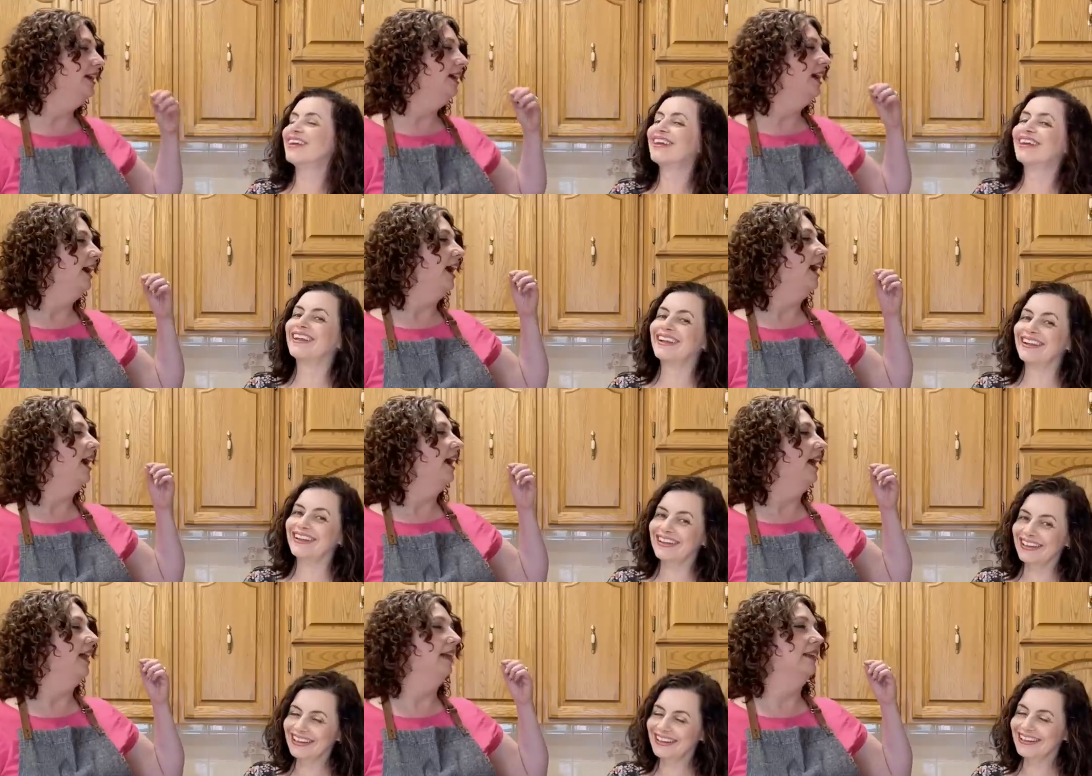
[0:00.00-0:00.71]

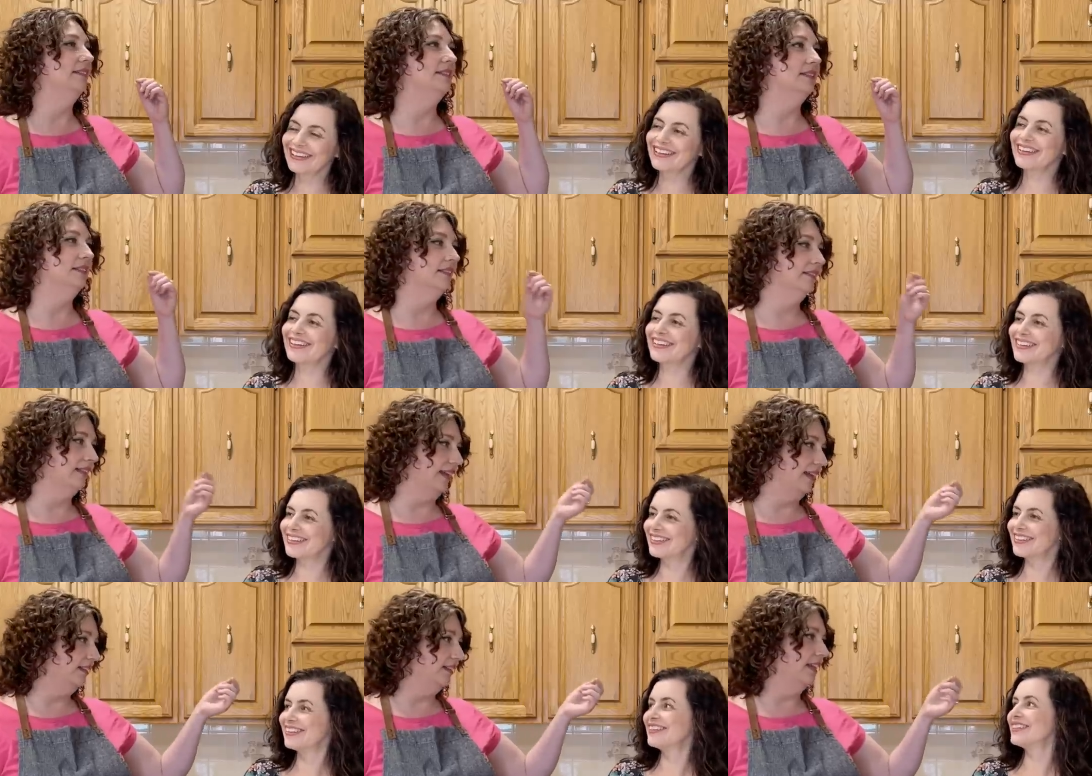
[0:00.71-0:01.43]
Speaker 1: And
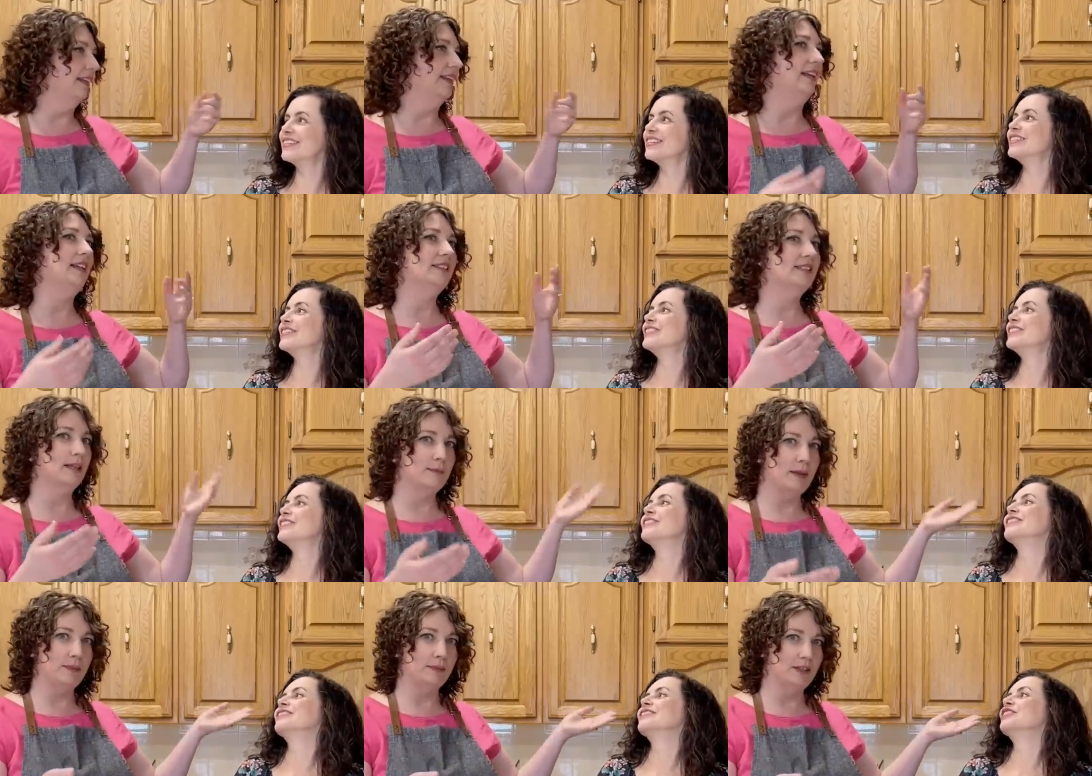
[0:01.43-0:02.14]
then the next time
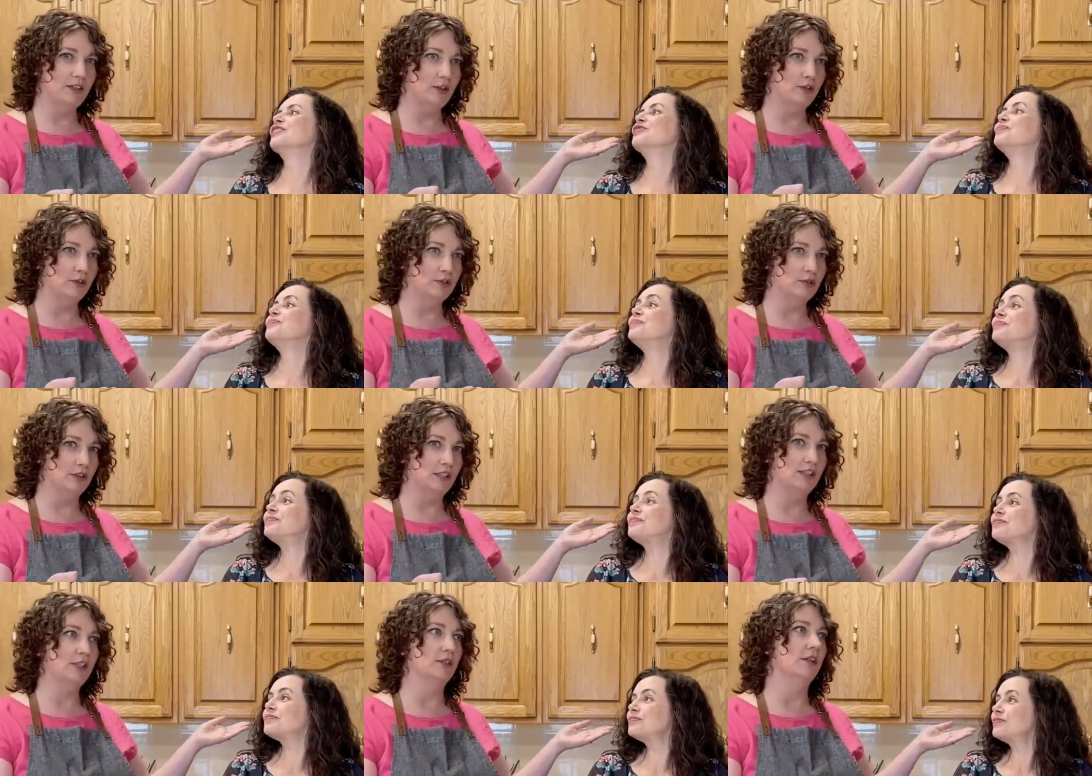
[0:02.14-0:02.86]
I'm at the grocery
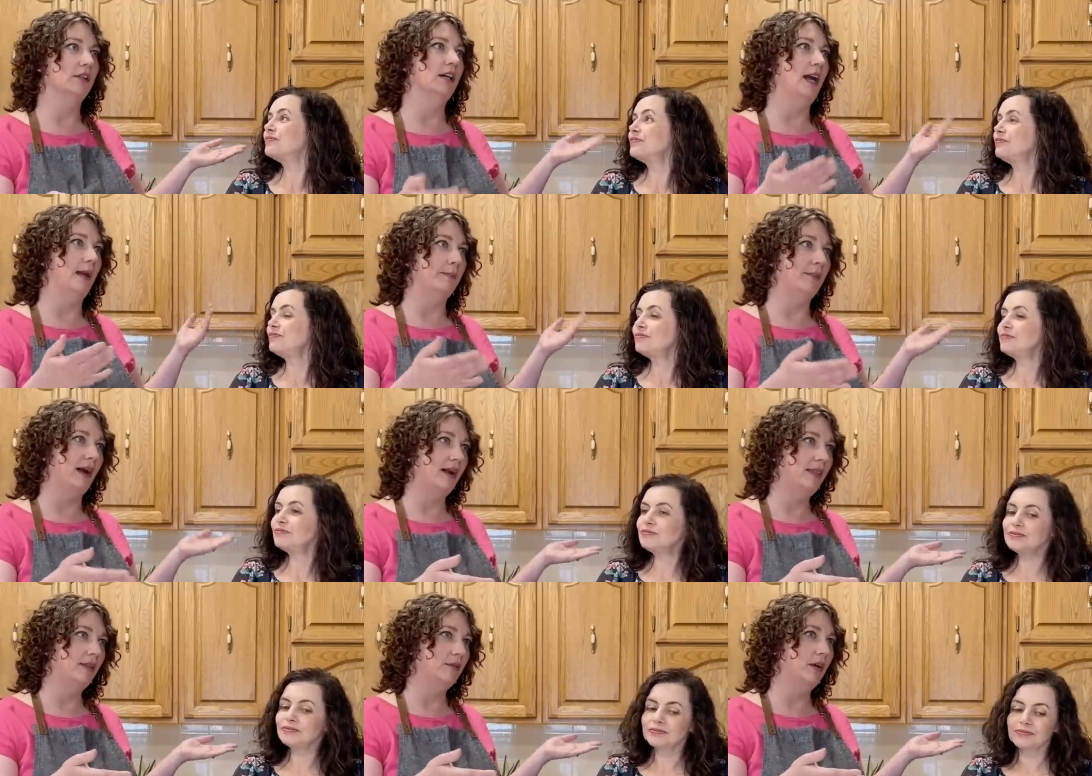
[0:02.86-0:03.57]
store, I buy
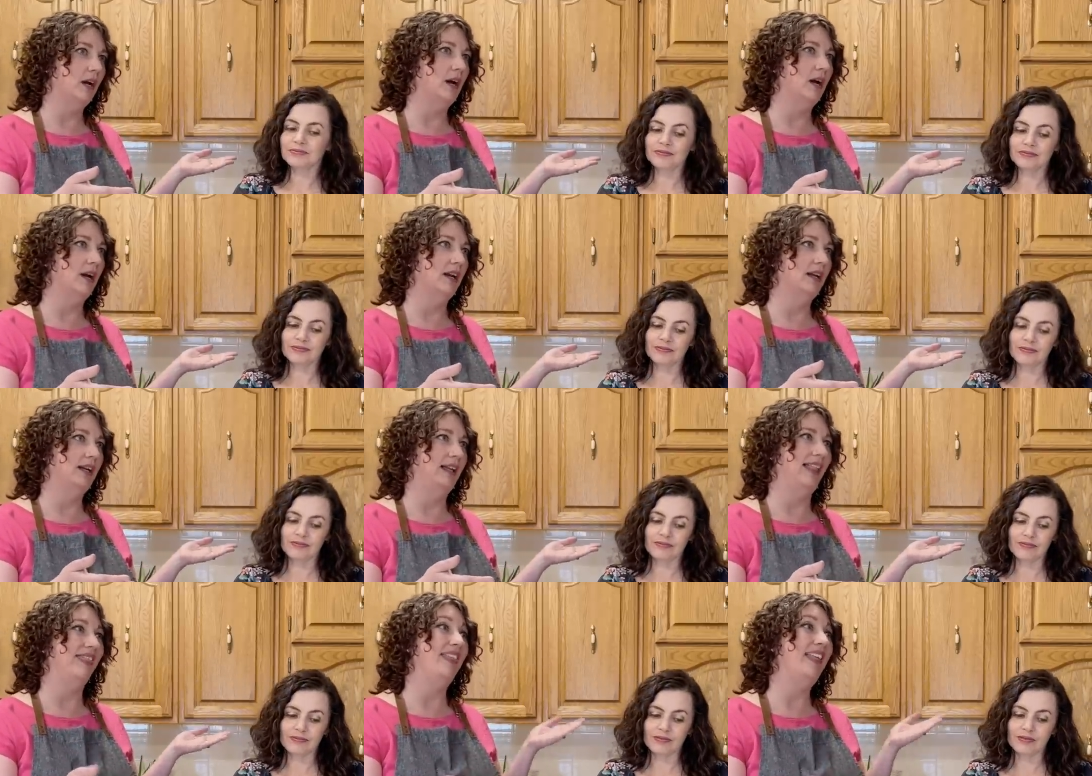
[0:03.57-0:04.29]
the ricotta
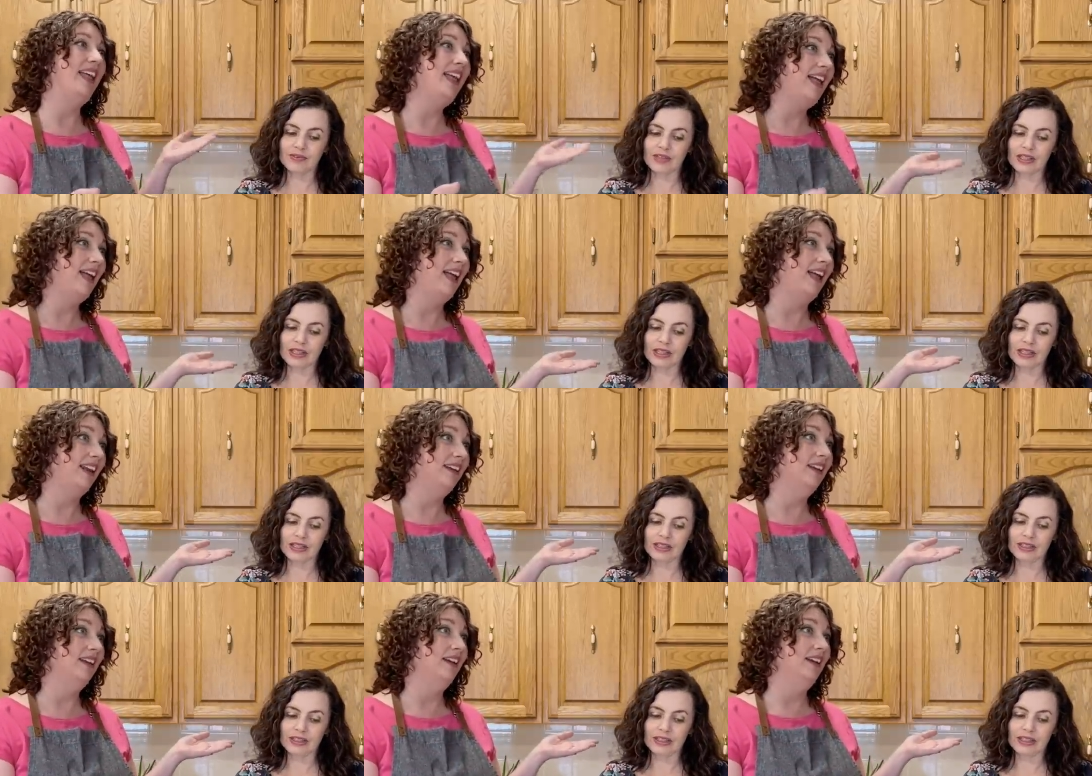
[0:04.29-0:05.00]
and
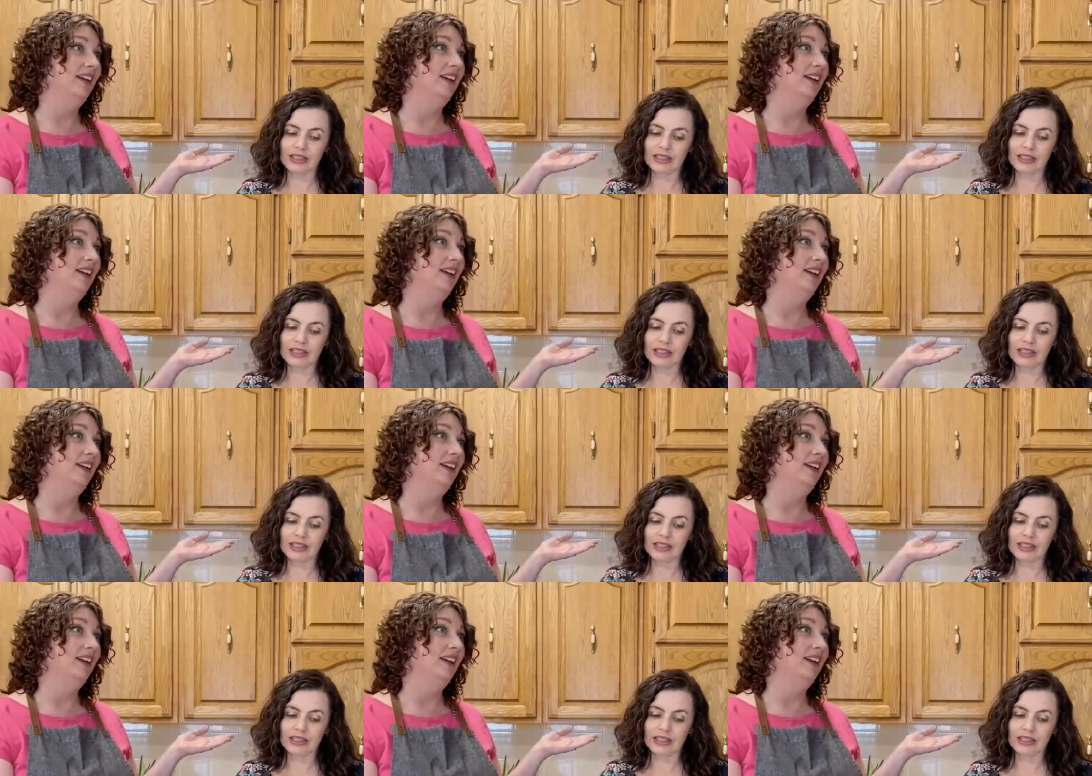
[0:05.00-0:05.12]
then